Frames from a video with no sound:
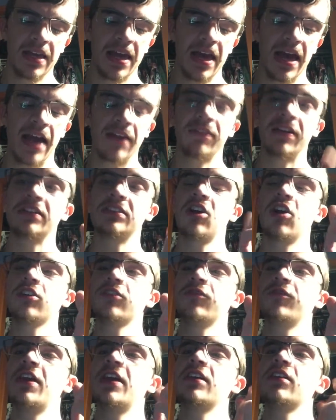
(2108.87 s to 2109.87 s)
I've read
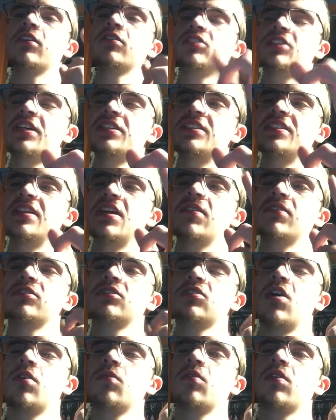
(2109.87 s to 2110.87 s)
Darth Vader, Jason Aaron,
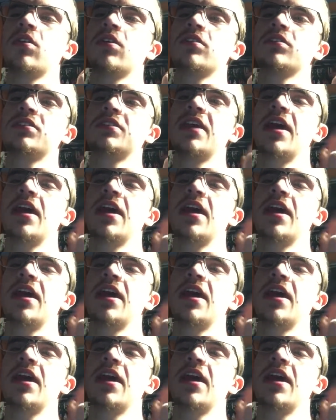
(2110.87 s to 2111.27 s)
Star Wars,